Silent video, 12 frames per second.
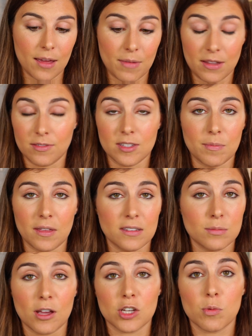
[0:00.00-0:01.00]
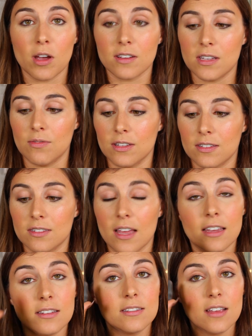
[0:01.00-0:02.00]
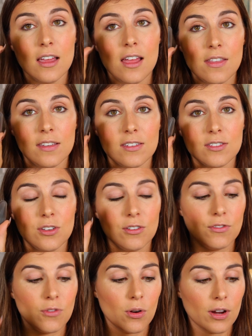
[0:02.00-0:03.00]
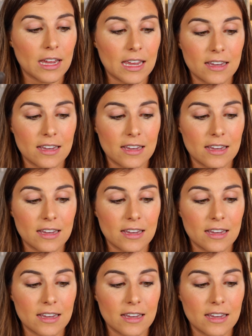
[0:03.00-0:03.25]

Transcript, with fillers: um, and something Smashbox even says this is good for,